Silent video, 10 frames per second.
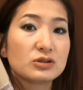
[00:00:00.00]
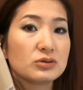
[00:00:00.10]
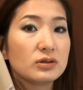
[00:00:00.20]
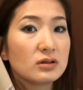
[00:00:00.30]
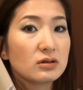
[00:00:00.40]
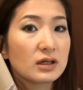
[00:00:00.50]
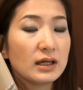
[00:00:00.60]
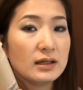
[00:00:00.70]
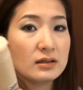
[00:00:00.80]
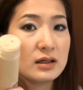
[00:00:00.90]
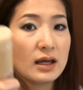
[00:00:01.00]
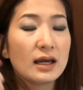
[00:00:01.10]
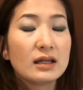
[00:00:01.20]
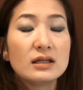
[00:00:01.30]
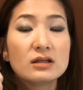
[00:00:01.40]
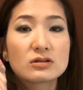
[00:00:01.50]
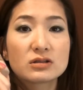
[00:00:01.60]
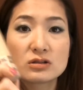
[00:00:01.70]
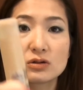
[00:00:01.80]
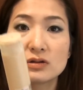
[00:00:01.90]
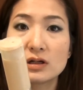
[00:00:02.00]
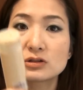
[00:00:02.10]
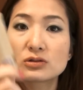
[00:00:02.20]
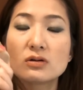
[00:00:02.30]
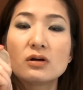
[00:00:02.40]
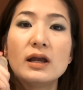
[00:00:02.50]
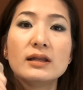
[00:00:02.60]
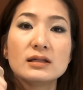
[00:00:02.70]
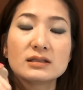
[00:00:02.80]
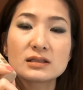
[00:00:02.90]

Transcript: dewy looking, and it looks so natural, and